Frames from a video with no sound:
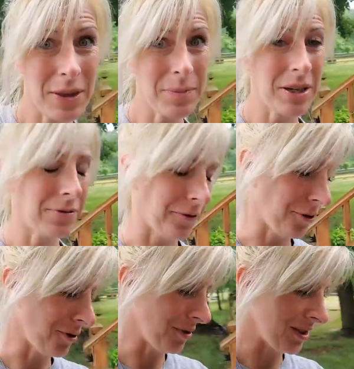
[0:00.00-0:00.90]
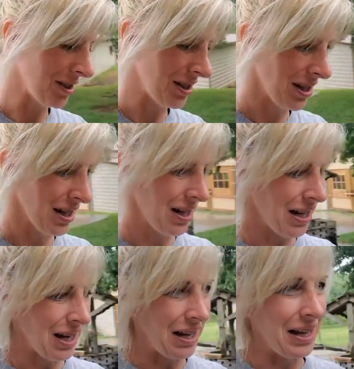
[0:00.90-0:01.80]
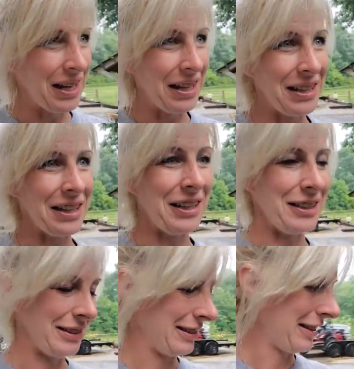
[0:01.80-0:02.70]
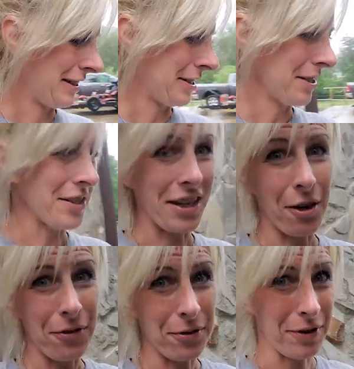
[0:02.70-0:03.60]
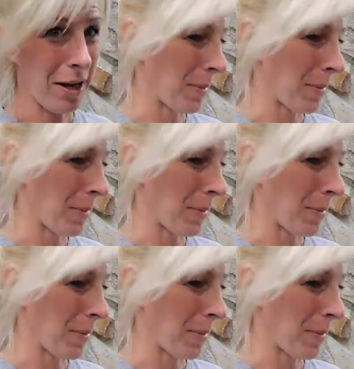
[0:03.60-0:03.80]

them their food and uh, take off their fly